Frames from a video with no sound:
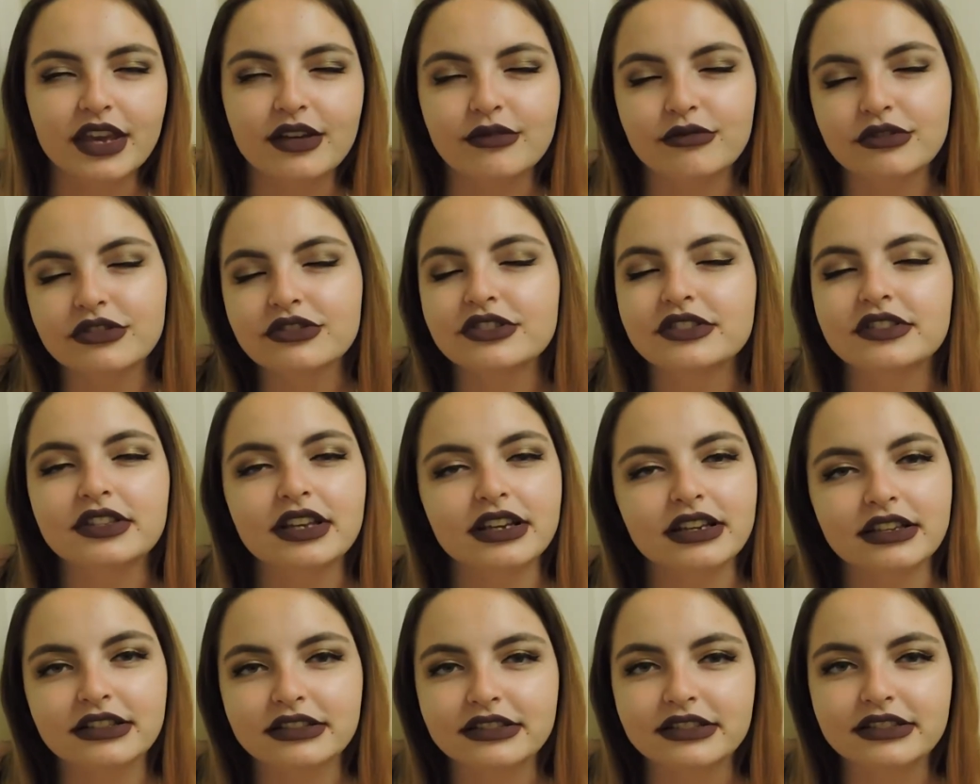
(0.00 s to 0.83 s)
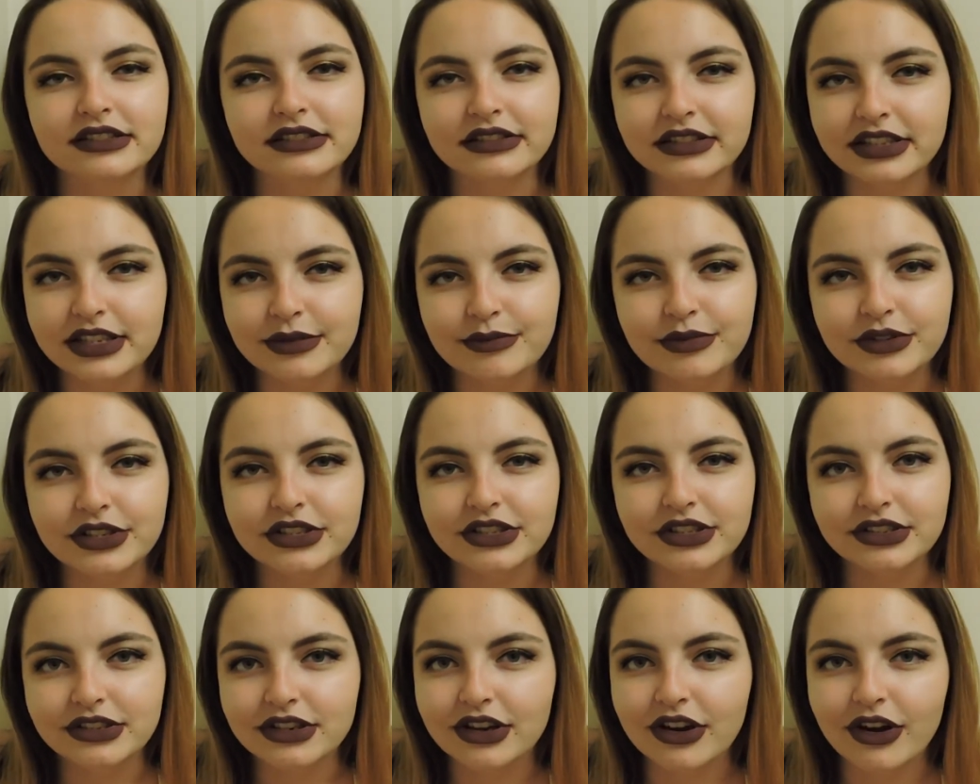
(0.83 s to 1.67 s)
We were just like
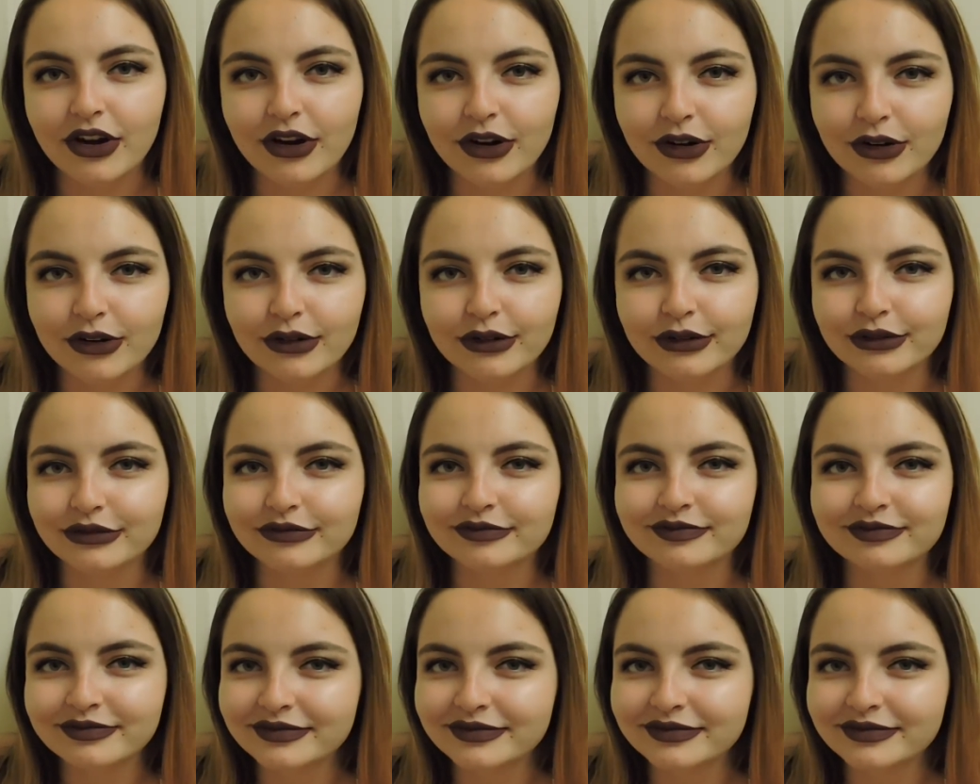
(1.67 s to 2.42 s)
sleeping, you know,